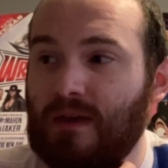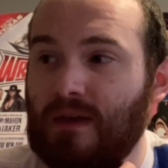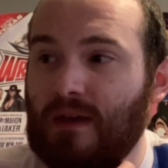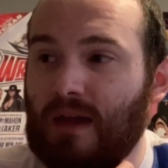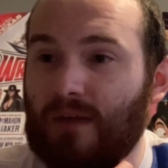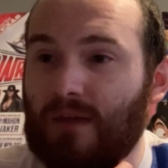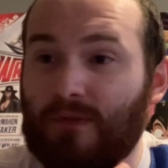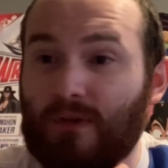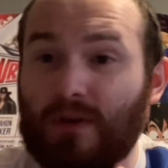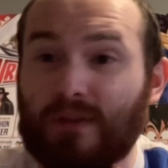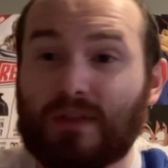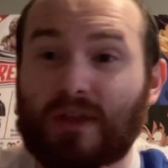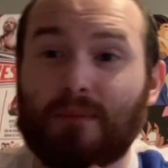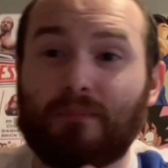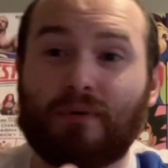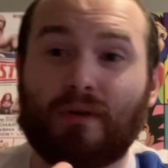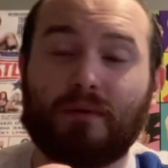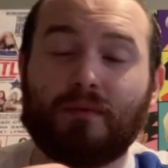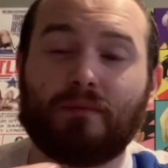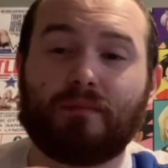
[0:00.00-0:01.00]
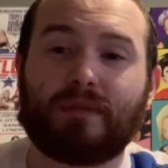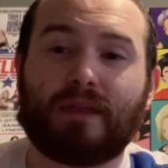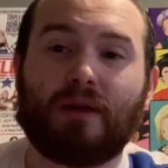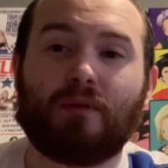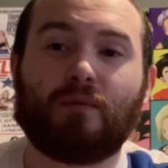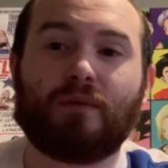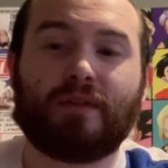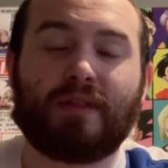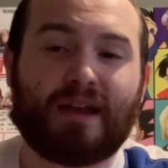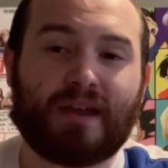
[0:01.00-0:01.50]
I felt like that
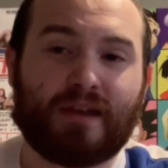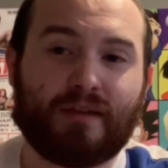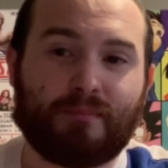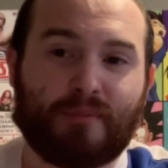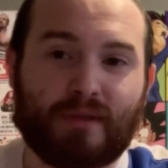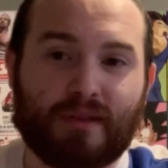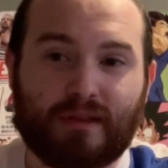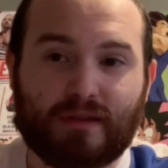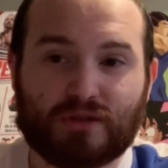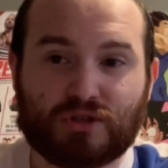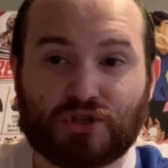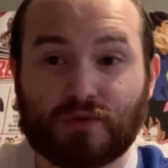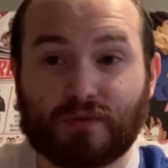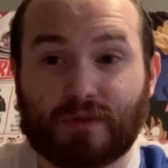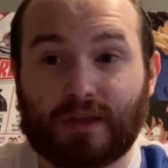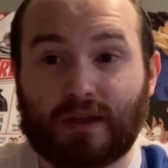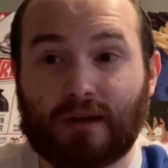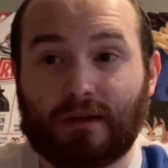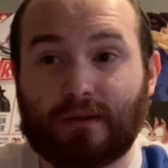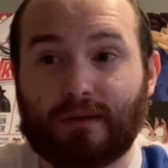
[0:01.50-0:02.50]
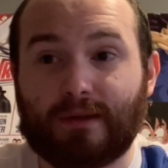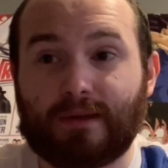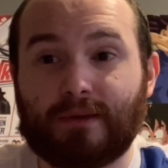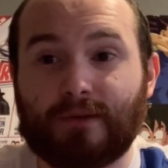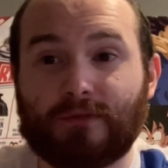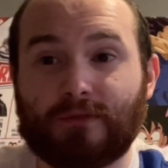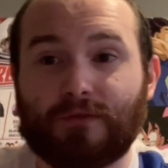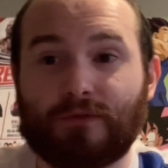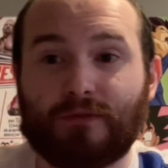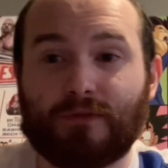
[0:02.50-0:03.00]
would not have been an issue there
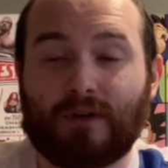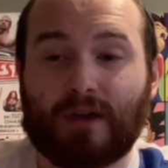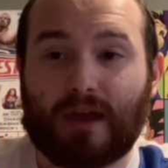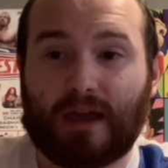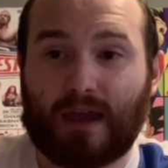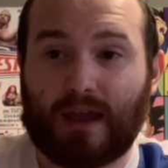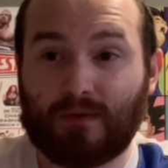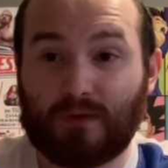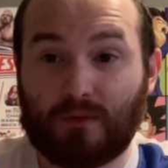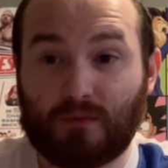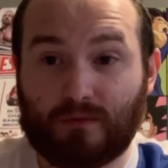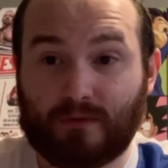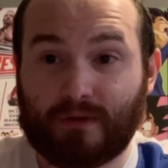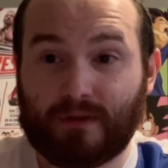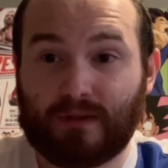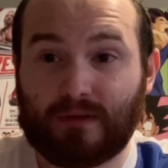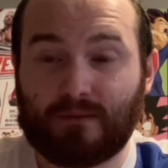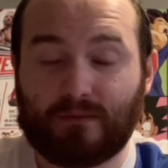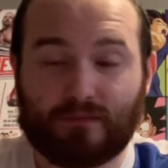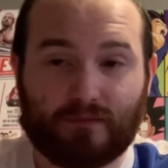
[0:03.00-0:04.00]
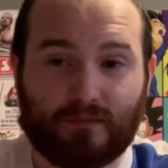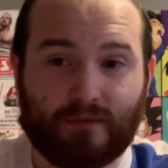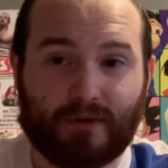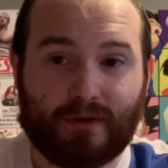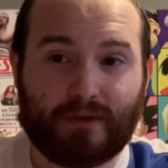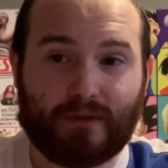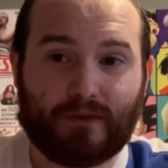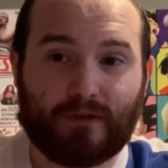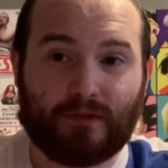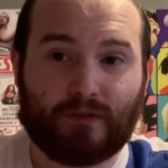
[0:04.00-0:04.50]
if everyone
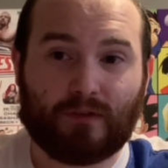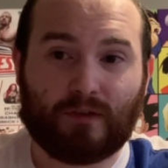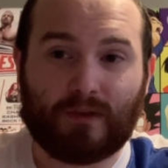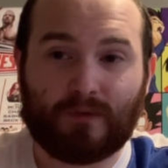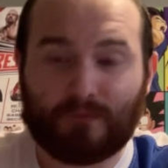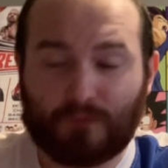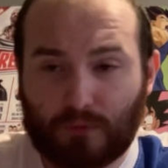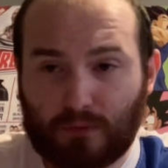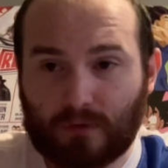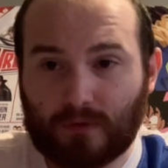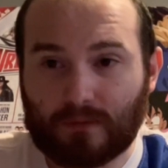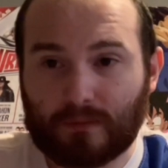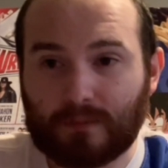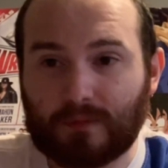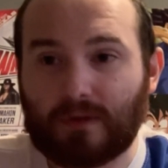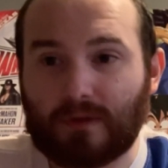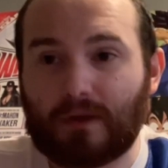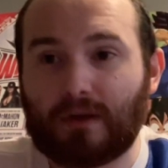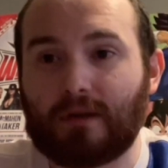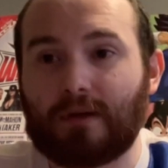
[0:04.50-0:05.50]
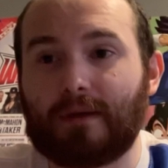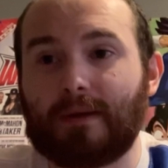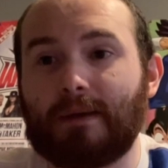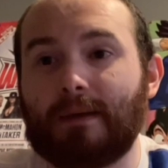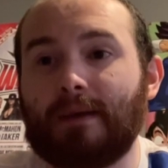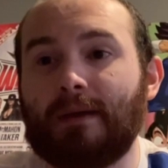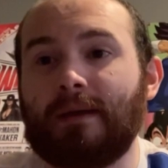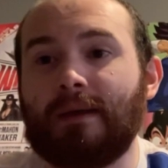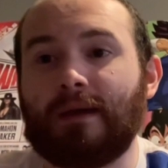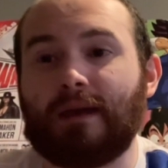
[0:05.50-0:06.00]
was informed,
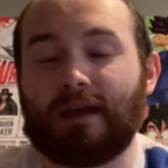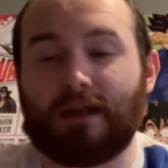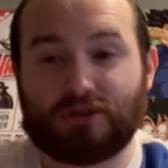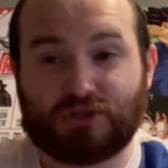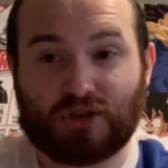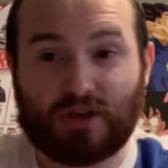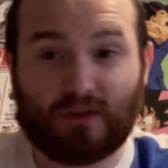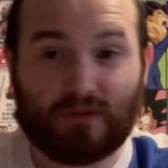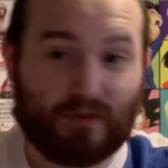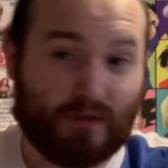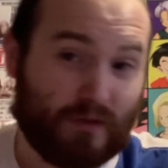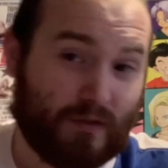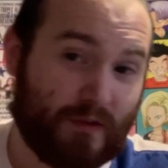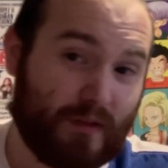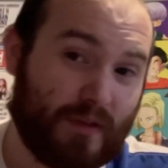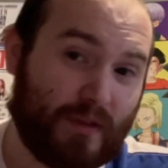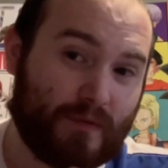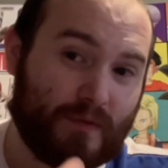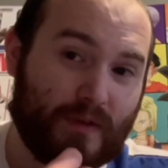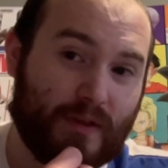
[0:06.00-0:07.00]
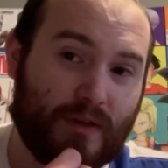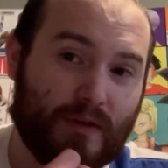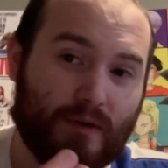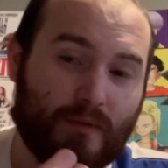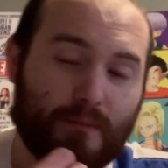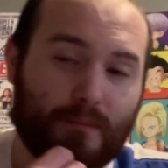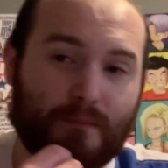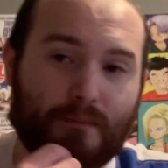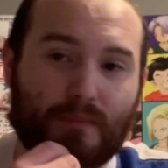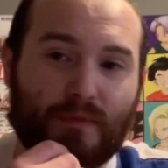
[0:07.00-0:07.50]
had a chance to see the
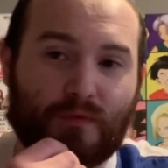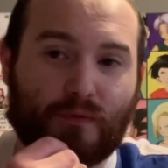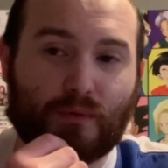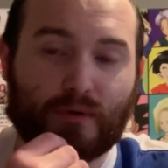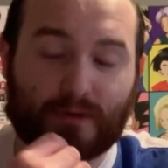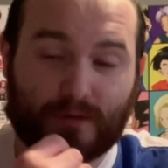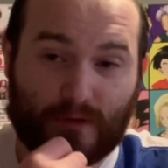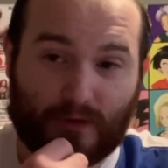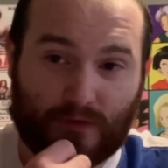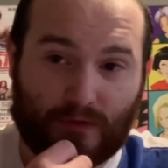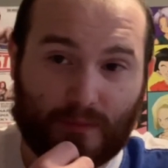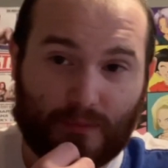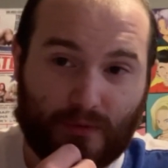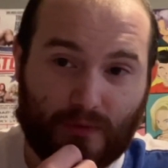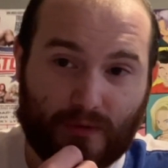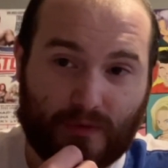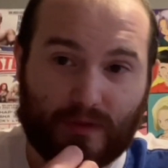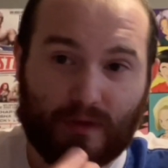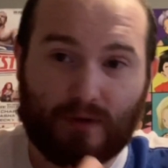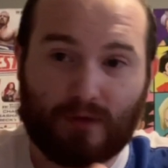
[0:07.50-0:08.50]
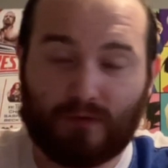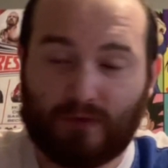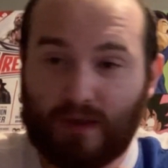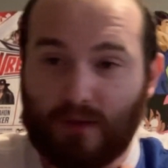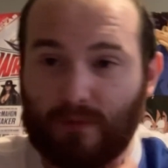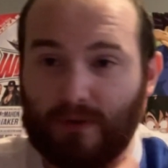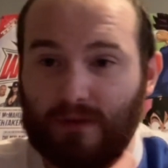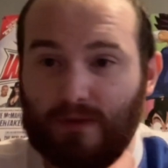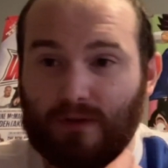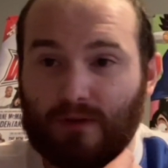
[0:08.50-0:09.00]
video before Nux uploaded there, so that
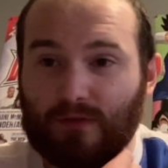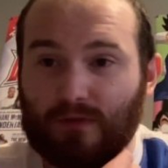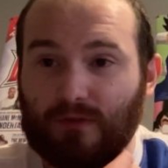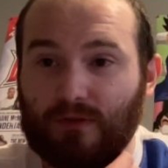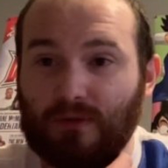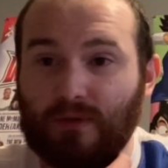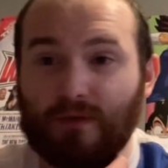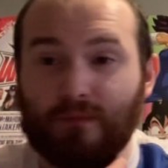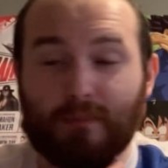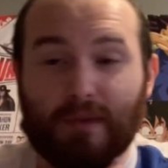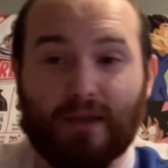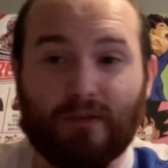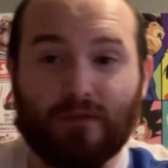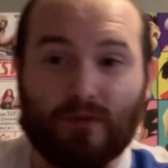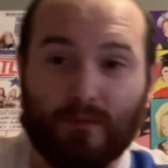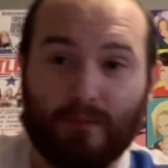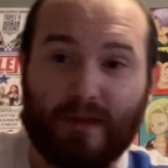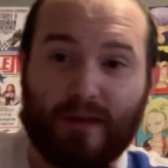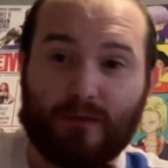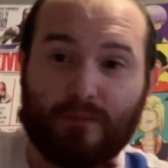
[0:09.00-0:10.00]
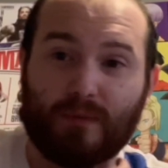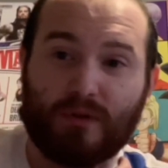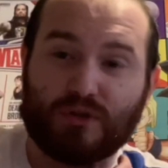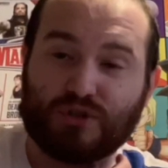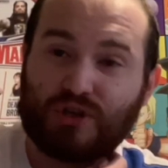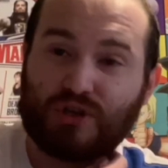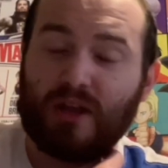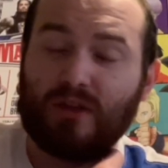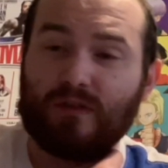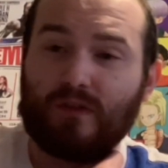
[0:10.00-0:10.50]
way Nux could have made some last minute
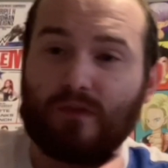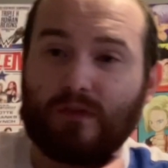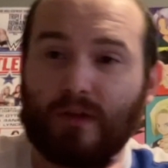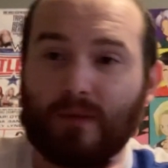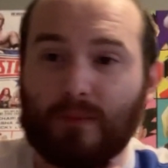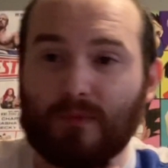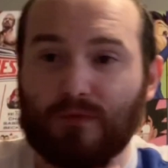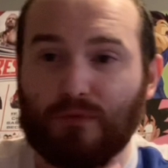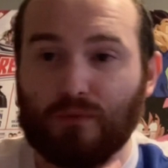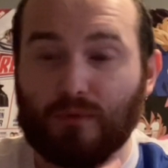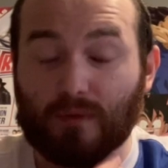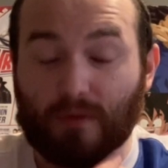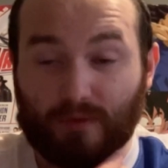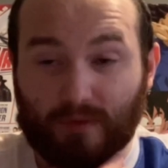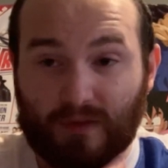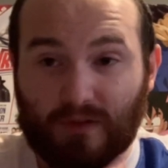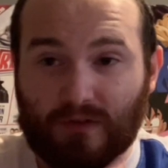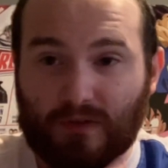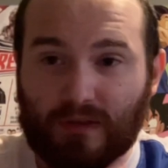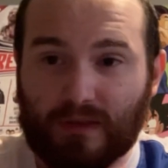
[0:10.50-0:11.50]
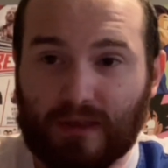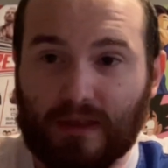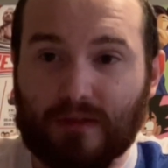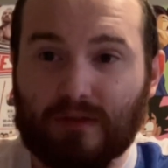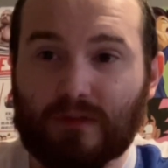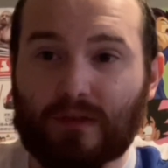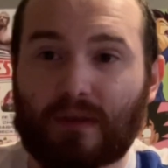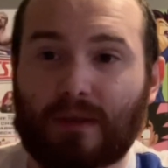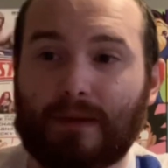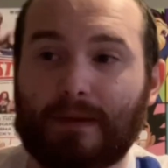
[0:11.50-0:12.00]
changes there before releasing
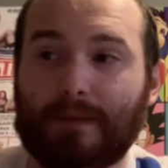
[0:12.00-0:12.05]
it.